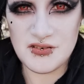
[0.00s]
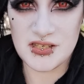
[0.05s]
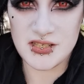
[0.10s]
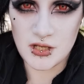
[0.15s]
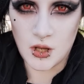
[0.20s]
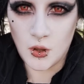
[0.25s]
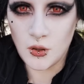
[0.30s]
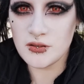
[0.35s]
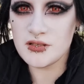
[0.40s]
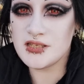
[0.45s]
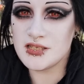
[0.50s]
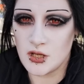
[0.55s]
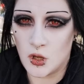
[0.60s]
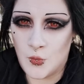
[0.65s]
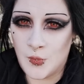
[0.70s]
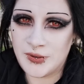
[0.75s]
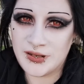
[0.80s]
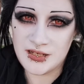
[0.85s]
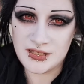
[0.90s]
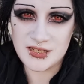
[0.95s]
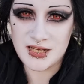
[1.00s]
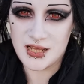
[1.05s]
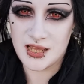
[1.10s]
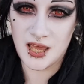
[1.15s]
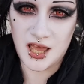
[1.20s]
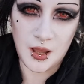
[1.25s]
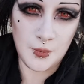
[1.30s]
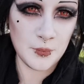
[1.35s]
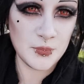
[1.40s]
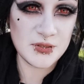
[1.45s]
sold so many
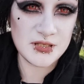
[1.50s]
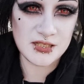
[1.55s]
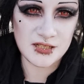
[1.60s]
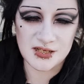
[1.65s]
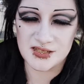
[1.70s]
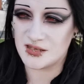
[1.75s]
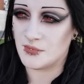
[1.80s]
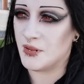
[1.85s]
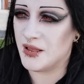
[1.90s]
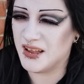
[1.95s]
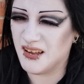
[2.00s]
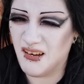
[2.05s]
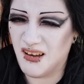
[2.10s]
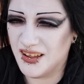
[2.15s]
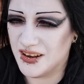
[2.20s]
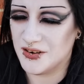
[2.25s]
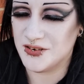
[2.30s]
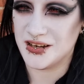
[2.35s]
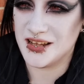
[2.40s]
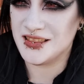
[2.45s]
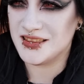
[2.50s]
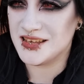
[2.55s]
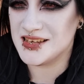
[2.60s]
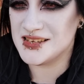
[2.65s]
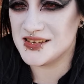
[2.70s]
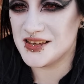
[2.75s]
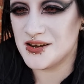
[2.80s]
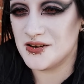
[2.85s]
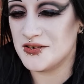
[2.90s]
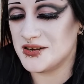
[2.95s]
teacups because I'm like, I don't need
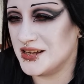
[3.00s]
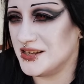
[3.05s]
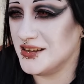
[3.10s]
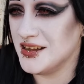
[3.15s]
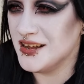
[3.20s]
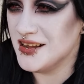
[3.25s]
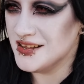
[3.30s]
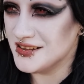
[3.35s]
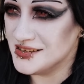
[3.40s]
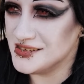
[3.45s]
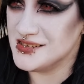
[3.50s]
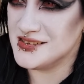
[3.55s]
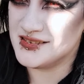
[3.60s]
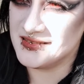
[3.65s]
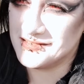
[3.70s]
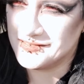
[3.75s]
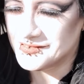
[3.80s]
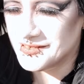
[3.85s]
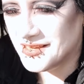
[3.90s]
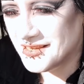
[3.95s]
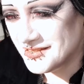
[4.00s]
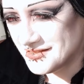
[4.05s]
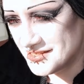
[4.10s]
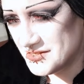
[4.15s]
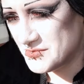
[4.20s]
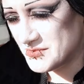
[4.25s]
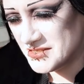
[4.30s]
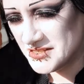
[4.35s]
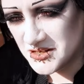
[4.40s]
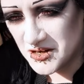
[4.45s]
these, I don't need these, these
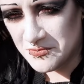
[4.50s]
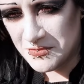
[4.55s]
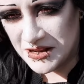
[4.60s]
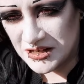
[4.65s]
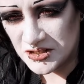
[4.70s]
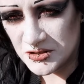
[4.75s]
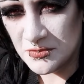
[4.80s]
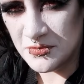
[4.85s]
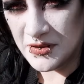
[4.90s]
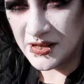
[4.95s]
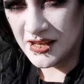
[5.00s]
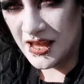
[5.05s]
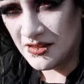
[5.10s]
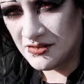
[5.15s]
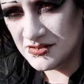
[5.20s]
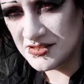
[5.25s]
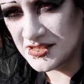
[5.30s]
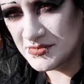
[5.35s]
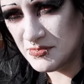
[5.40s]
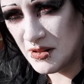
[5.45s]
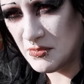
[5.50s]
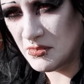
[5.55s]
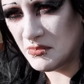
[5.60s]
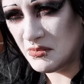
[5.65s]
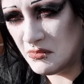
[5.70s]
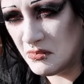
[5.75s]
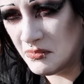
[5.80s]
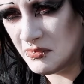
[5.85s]
ones don't match my covers, blah blah blah